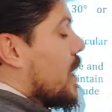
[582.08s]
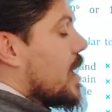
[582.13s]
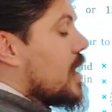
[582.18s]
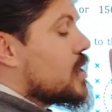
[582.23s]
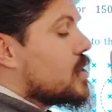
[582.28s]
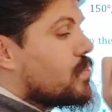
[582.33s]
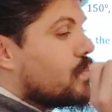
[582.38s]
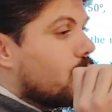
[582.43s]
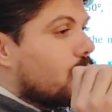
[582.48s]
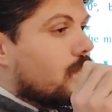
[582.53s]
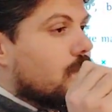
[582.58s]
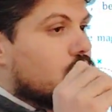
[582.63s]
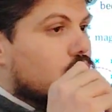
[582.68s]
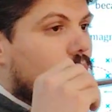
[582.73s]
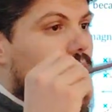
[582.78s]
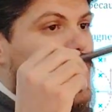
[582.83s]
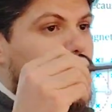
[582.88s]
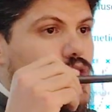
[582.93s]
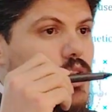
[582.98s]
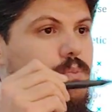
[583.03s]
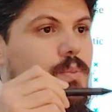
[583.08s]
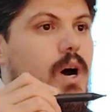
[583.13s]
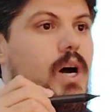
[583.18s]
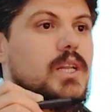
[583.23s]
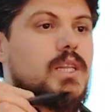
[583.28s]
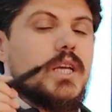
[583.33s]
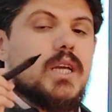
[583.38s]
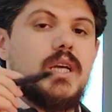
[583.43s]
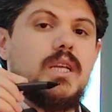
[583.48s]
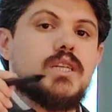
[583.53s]
when a charged
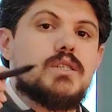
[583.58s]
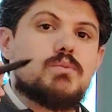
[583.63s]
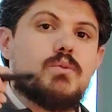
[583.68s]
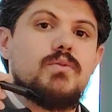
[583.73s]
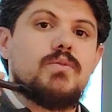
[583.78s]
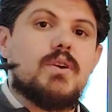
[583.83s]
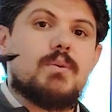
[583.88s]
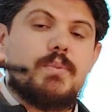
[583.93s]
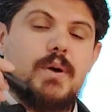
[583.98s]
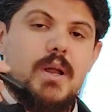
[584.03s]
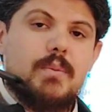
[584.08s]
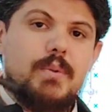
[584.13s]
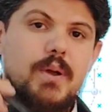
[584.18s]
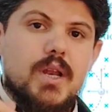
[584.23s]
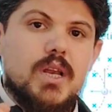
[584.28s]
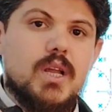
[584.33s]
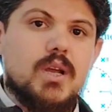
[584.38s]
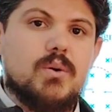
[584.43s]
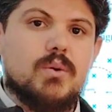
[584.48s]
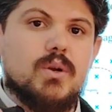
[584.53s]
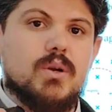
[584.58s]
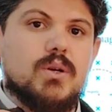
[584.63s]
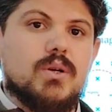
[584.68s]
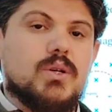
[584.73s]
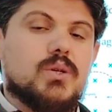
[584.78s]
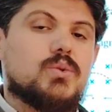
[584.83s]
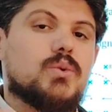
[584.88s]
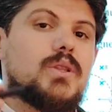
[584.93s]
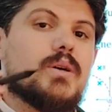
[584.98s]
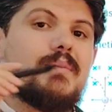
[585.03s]
particle is moving perpendicular
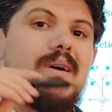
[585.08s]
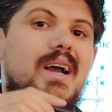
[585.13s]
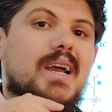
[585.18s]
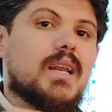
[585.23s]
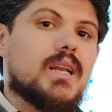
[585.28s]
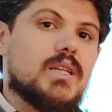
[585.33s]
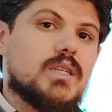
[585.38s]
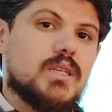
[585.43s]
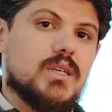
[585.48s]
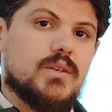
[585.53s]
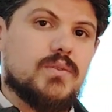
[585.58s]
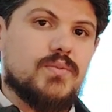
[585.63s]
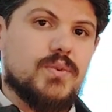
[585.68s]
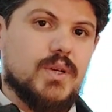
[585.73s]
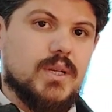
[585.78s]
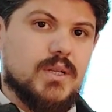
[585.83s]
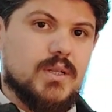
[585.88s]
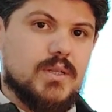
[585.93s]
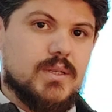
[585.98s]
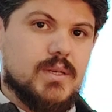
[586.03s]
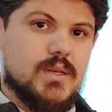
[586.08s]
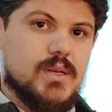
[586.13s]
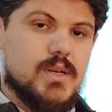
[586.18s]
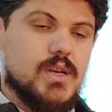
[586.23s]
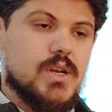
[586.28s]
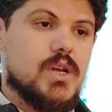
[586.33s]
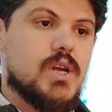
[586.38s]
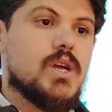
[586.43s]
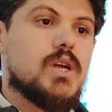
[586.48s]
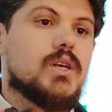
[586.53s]
to the magnetic field,
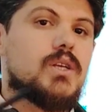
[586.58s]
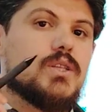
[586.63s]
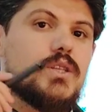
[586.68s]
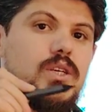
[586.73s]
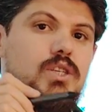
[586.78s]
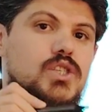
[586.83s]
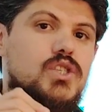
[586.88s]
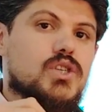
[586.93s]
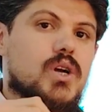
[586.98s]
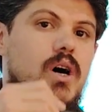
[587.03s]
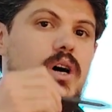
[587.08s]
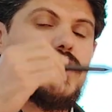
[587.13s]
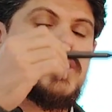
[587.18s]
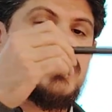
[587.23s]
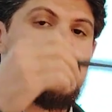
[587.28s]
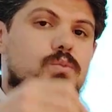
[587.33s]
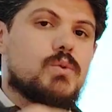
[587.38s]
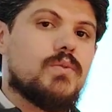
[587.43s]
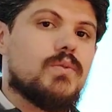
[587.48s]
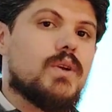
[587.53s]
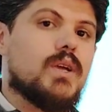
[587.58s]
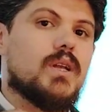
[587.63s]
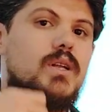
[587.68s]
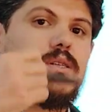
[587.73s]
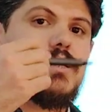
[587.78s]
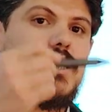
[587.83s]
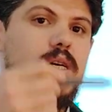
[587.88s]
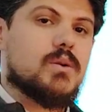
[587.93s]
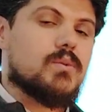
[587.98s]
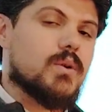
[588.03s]
this charge is moving in a
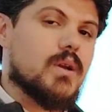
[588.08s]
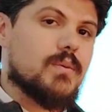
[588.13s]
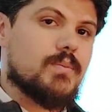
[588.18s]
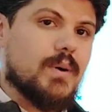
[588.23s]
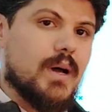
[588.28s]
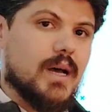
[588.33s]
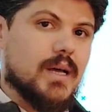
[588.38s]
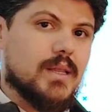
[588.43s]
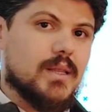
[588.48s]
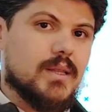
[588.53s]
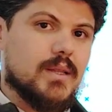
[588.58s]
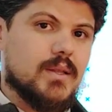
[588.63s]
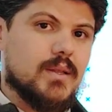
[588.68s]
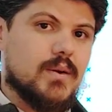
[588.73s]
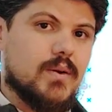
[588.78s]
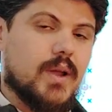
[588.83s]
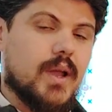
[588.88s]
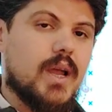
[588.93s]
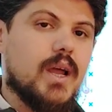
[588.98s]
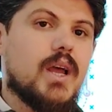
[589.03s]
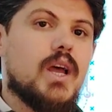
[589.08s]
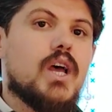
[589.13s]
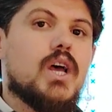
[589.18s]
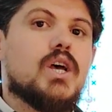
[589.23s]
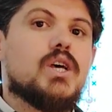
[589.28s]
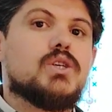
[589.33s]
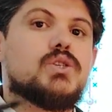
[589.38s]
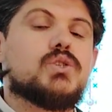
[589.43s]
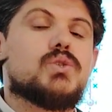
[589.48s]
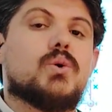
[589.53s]
circular path. Okay?
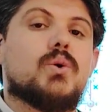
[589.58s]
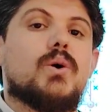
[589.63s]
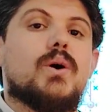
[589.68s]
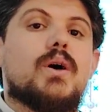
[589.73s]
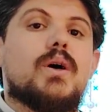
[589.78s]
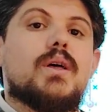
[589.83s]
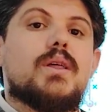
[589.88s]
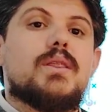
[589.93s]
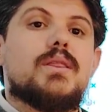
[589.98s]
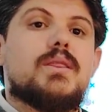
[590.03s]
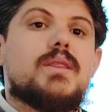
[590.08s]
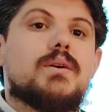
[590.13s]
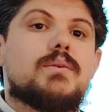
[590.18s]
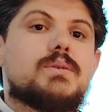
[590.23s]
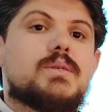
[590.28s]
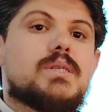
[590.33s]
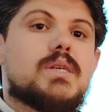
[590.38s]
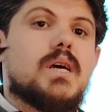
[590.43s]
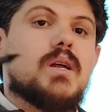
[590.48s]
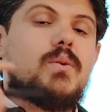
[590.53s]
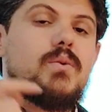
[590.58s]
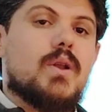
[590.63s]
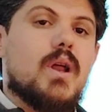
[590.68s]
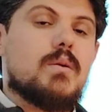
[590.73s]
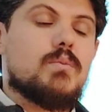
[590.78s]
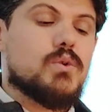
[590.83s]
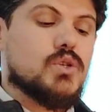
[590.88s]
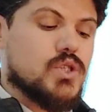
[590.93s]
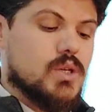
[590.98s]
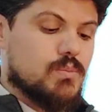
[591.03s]
So, the
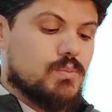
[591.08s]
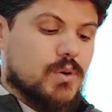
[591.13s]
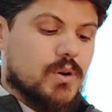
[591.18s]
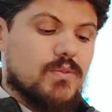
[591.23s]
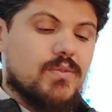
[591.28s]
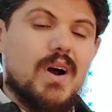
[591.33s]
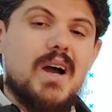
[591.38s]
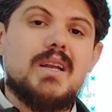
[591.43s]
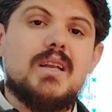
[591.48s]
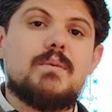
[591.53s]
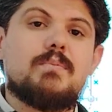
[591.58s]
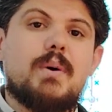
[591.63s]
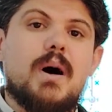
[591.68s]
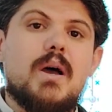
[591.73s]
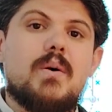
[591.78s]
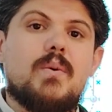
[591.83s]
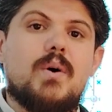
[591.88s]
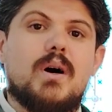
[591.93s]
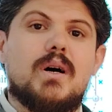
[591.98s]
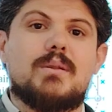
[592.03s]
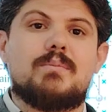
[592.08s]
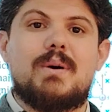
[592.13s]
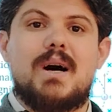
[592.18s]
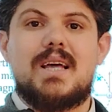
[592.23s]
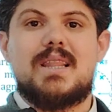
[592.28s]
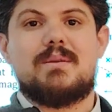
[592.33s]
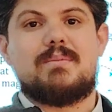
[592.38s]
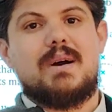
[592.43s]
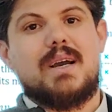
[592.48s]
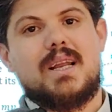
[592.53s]
circular motion provided by what?
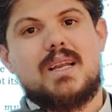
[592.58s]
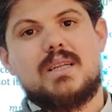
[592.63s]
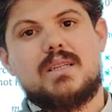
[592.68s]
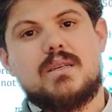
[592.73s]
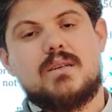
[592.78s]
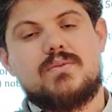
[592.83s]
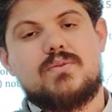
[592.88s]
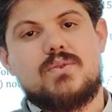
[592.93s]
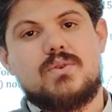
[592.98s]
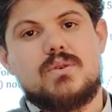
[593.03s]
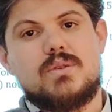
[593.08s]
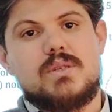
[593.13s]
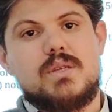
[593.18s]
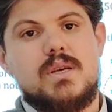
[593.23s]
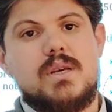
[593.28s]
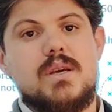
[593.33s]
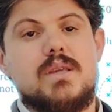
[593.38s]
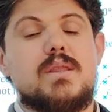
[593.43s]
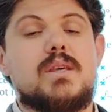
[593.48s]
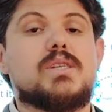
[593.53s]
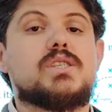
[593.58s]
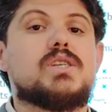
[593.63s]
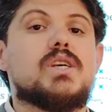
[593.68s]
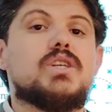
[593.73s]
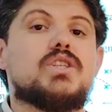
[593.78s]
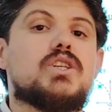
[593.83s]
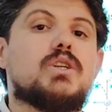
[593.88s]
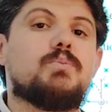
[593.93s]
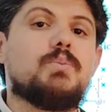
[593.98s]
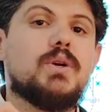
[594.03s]
By the magnetic force. The
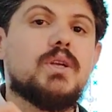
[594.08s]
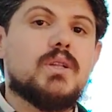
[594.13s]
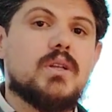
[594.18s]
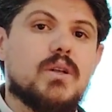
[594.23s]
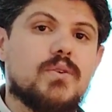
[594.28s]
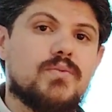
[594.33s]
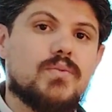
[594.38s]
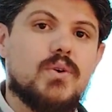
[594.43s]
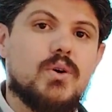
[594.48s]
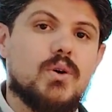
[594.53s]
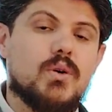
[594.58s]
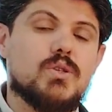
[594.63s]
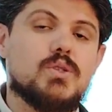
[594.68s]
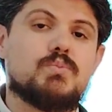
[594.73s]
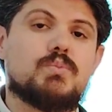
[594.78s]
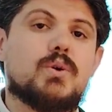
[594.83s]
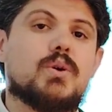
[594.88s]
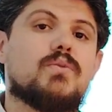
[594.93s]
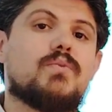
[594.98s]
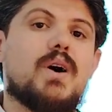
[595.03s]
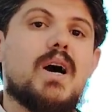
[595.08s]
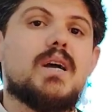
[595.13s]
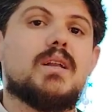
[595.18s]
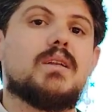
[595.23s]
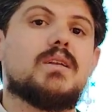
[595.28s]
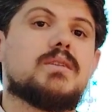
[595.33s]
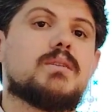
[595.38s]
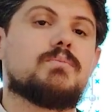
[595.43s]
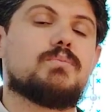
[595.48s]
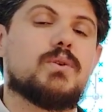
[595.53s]
centripetal force
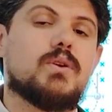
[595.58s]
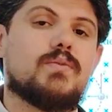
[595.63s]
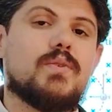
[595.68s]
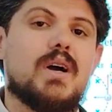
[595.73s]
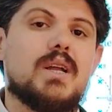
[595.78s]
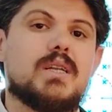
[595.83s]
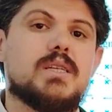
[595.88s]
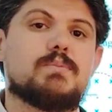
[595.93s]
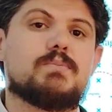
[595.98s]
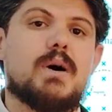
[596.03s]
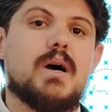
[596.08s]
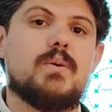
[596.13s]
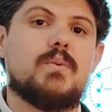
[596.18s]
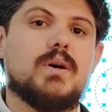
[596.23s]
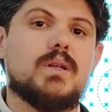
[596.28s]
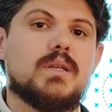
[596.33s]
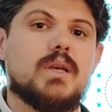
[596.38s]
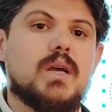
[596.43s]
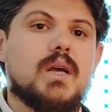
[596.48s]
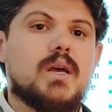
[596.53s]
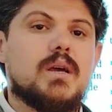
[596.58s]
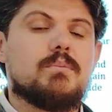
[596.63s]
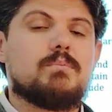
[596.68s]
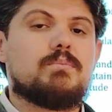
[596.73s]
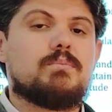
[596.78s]
provided by what?